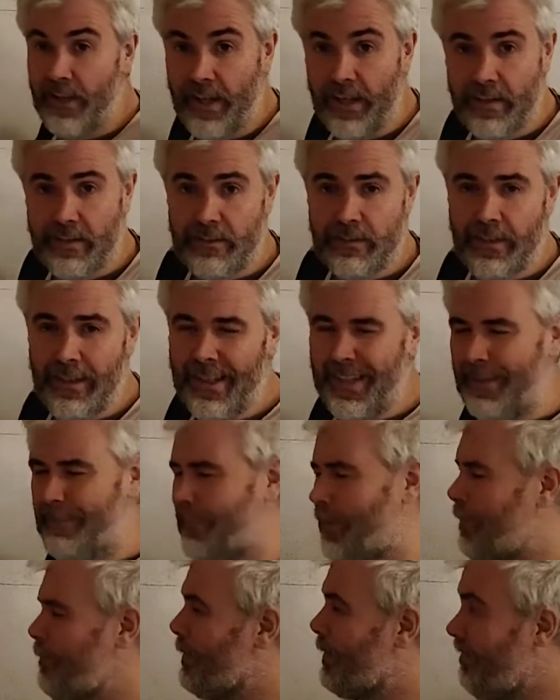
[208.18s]
X.
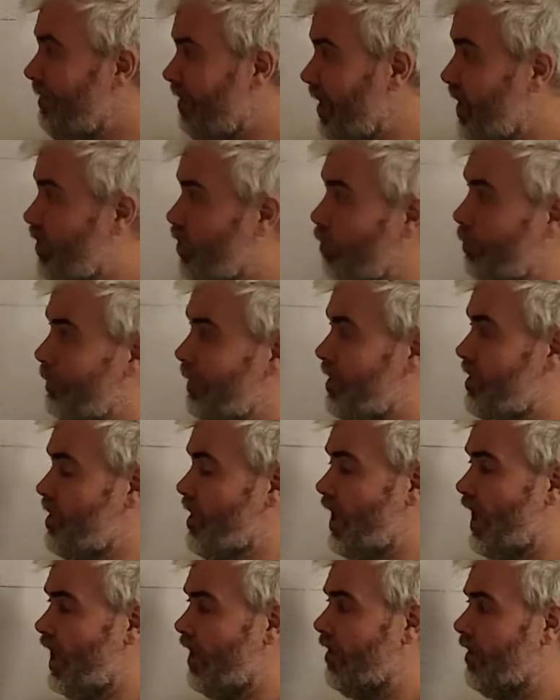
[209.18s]
Maybe give it a double
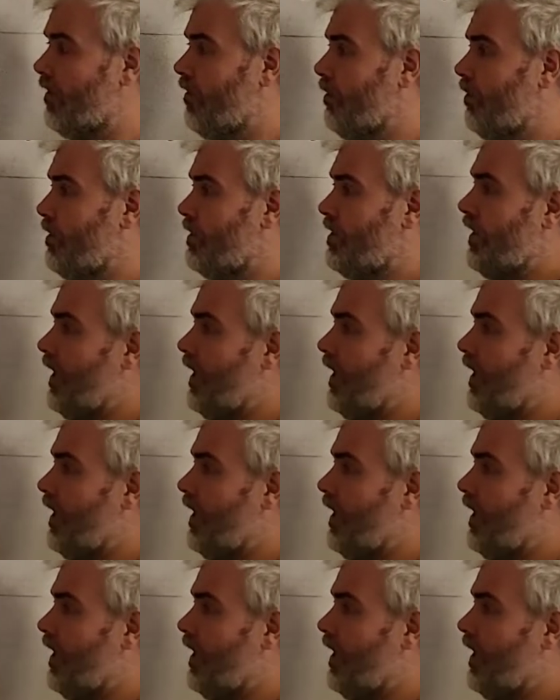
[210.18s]
check. Other